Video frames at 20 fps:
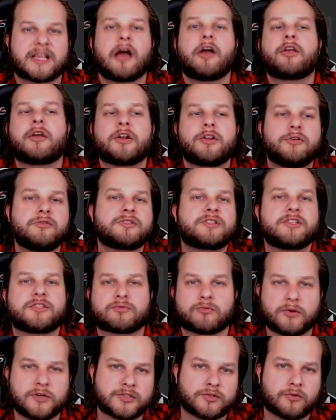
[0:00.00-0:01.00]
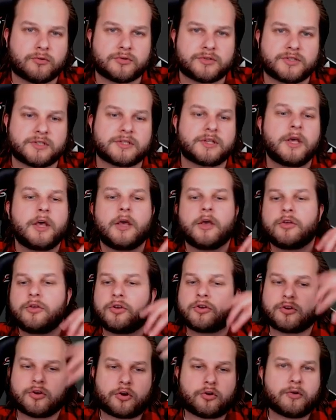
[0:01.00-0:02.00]
How are you going to use these resources?
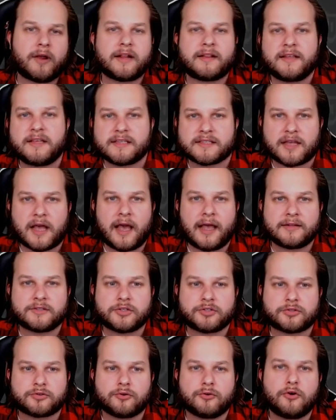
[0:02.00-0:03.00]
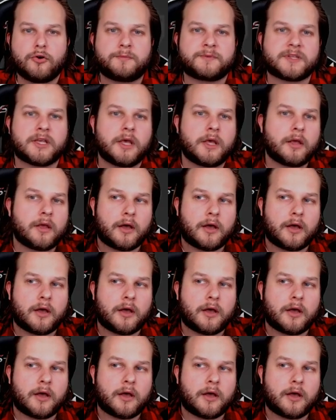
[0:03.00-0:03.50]
You're going to create these kinds of troops